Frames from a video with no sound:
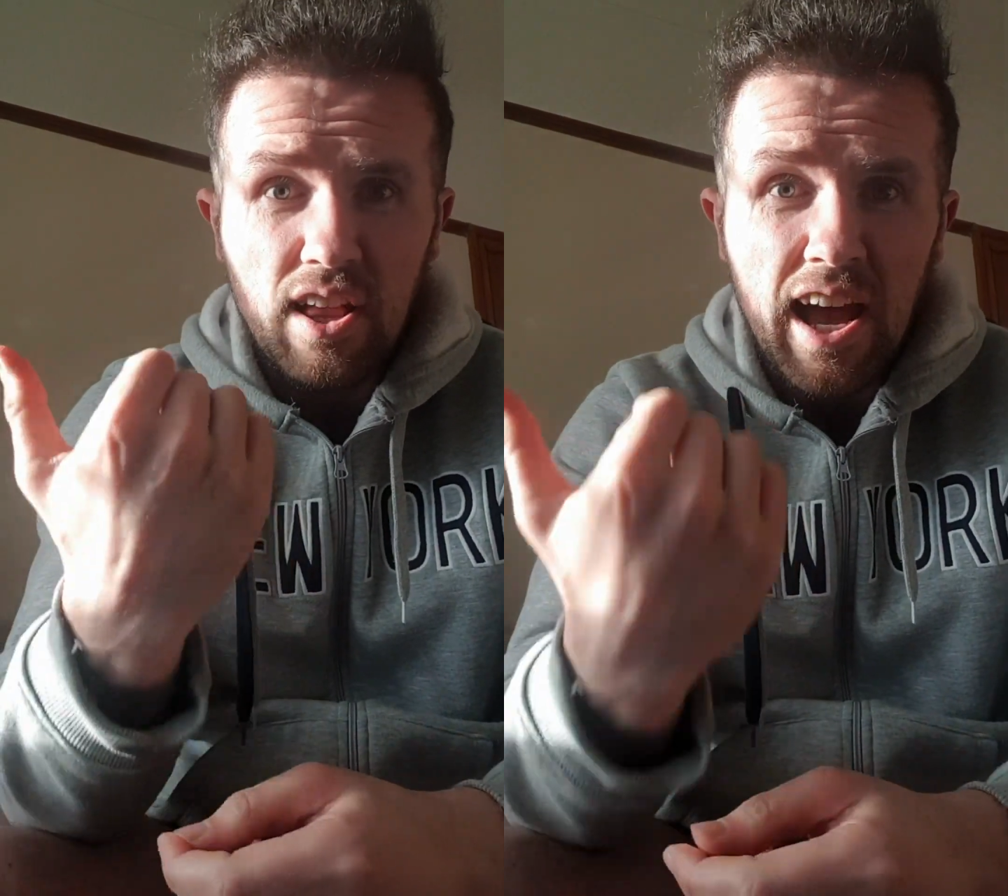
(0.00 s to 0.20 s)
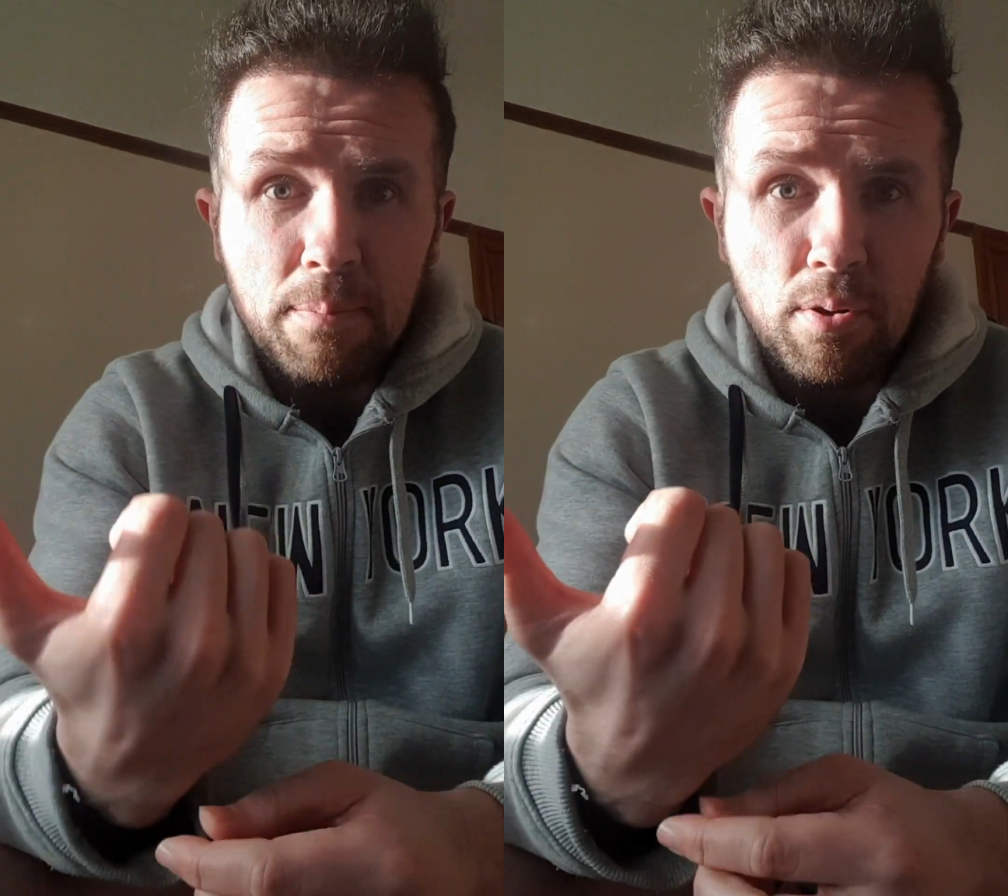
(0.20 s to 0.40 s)

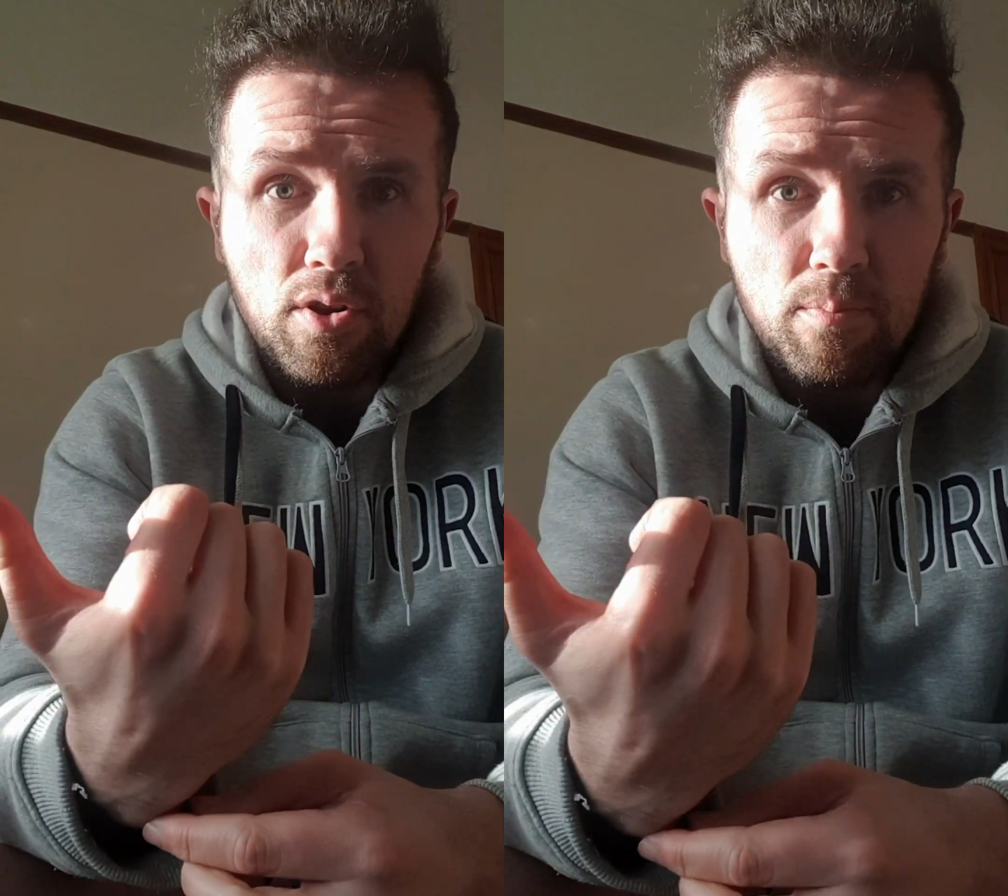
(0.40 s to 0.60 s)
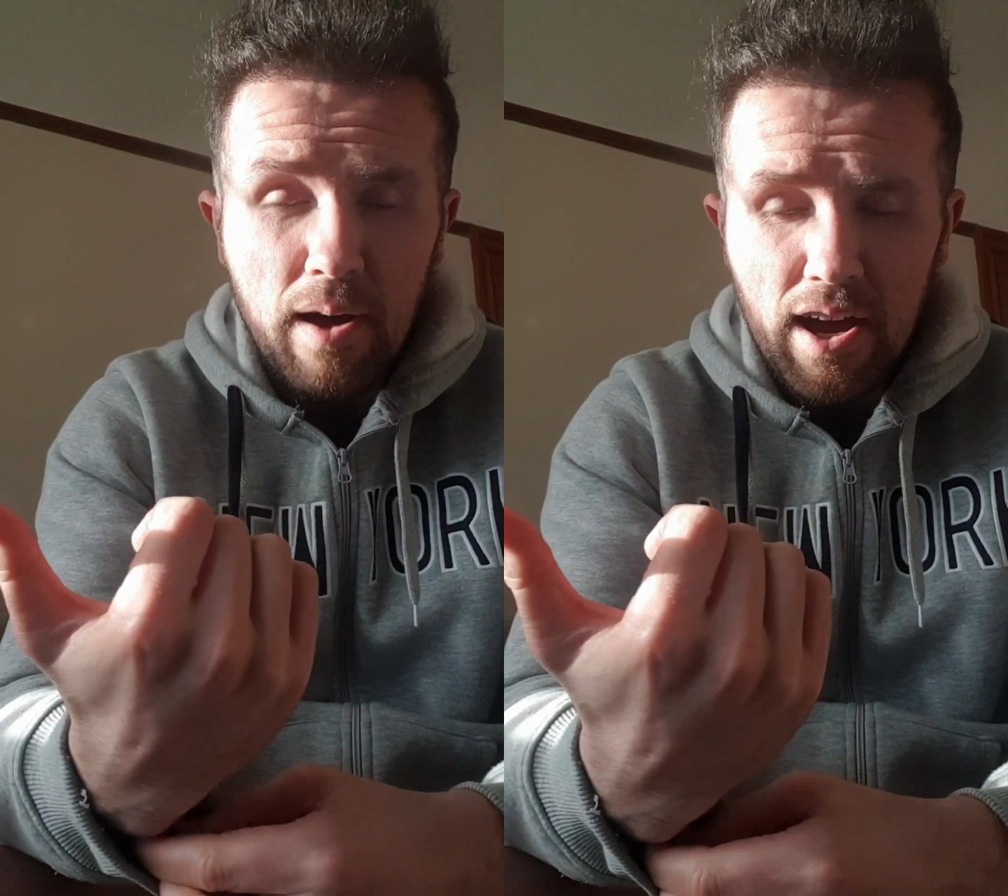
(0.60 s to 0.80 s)
I
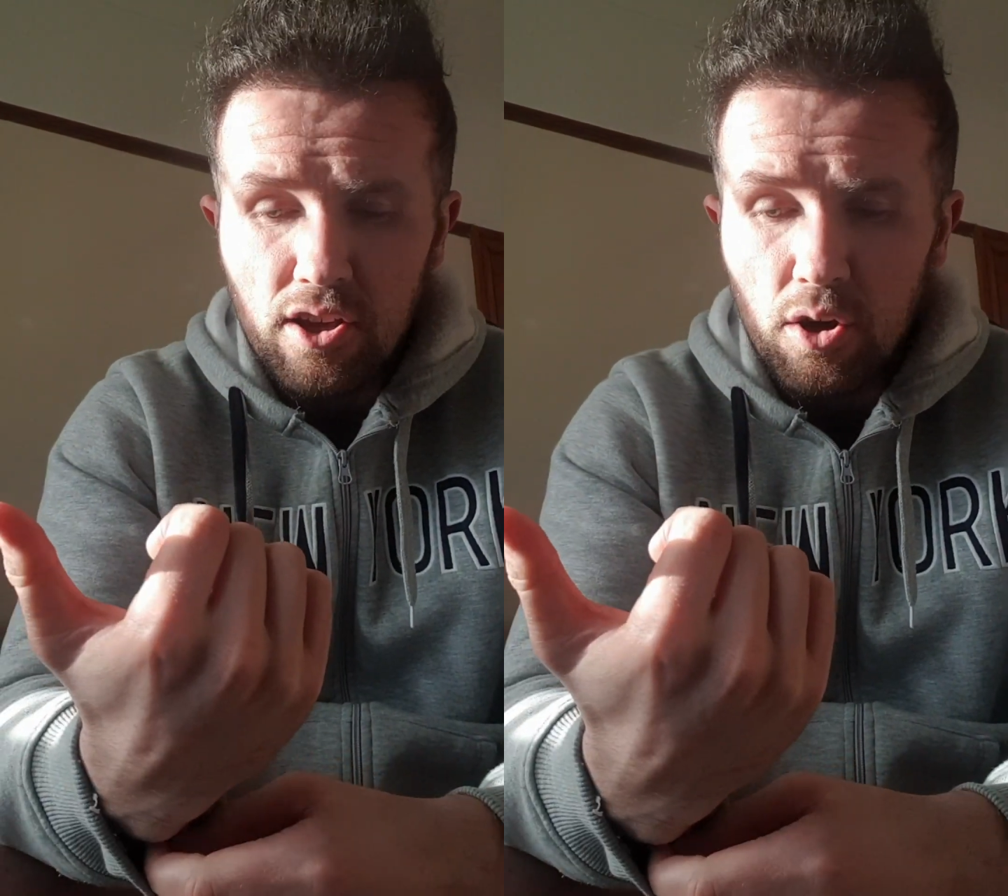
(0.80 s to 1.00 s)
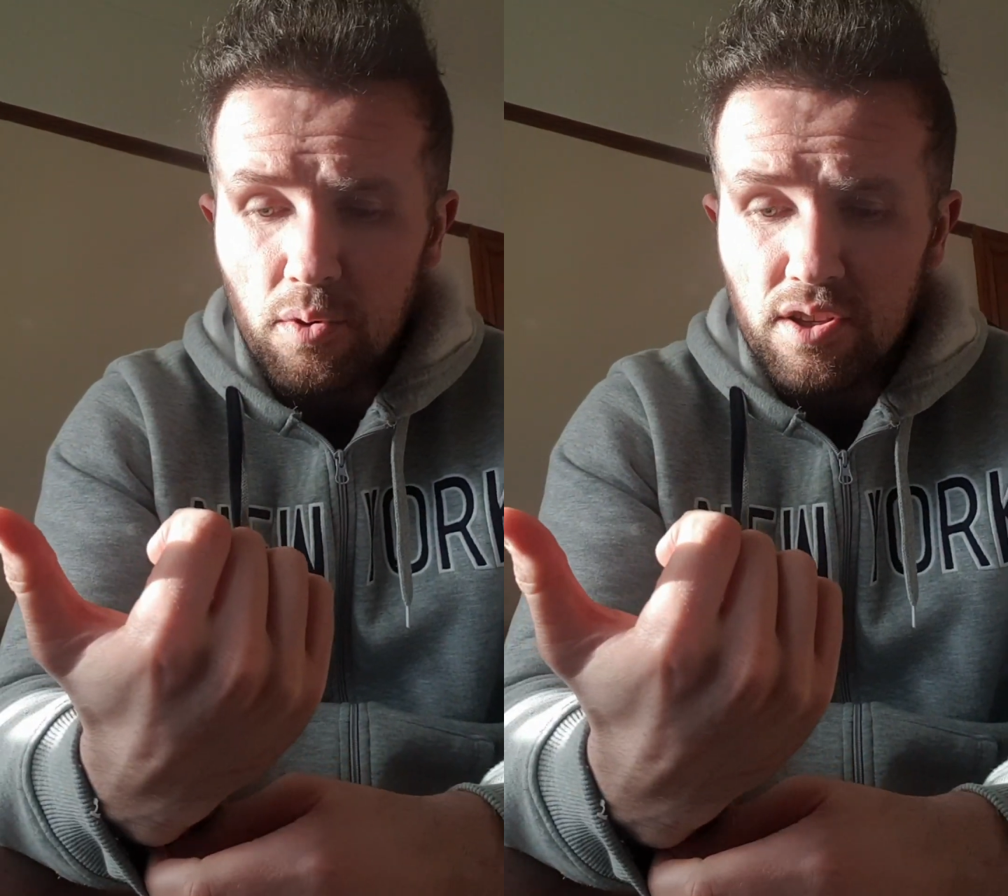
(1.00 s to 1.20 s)
pulled mine
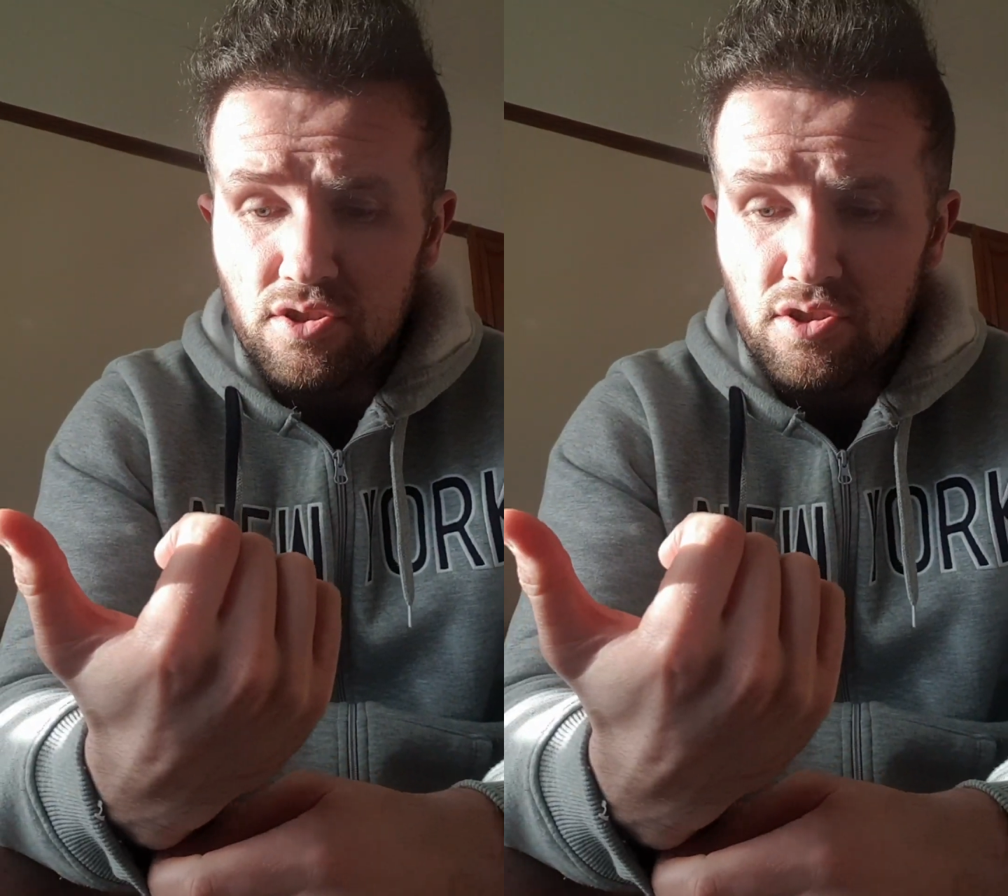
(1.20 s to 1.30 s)
going